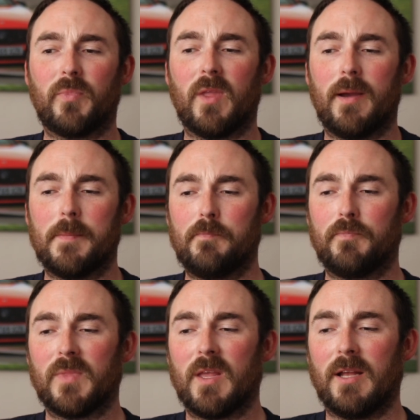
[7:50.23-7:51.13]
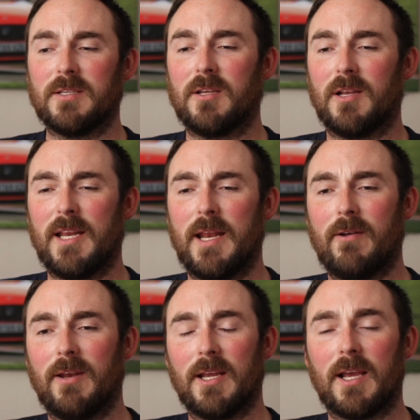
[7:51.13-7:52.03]
and certainly
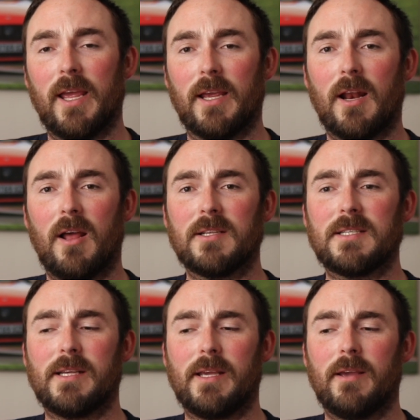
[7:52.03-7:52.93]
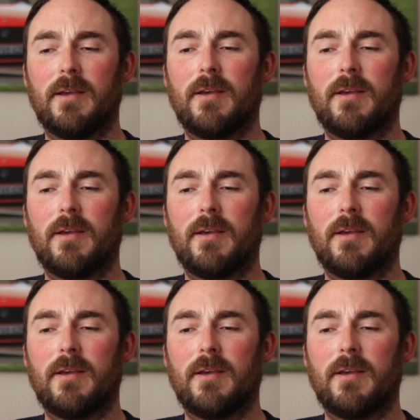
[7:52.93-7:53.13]
down in Class C